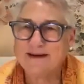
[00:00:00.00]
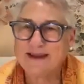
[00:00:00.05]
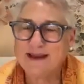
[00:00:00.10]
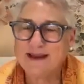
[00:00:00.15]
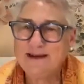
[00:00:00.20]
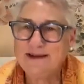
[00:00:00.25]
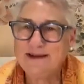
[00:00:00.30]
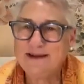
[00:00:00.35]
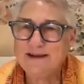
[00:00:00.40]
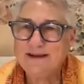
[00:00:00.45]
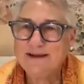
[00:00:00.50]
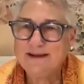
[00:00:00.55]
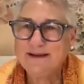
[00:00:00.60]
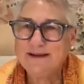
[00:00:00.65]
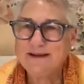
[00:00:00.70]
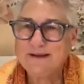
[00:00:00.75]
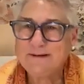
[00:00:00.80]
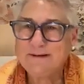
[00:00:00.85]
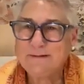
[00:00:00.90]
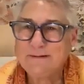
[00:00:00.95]
again.
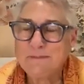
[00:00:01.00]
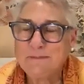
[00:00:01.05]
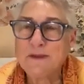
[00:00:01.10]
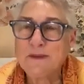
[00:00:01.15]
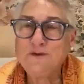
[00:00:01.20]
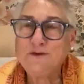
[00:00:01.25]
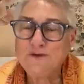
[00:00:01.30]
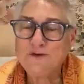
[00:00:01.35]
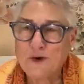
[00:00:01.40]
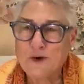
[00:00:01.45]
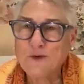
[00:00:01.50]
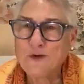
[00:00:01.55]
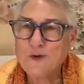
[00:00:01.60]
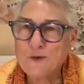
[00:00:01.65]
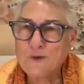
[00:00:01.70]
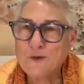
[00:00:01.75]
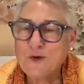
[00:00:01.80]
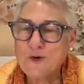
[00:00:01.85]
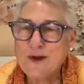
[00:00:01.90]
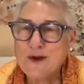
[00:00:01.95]
Don't
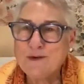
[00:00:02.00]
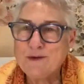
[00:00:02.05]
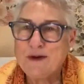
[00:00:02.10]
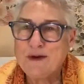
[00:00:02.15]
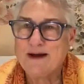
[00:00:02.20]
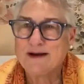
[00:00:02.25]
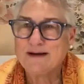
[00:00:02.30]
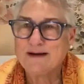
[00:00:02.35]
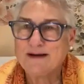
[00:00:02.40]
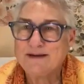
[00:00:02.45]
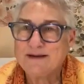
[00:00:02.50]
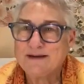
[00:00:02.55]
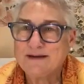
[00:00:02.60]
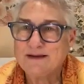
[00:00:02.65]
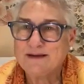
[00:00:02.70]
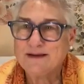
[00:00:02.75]
worry about it.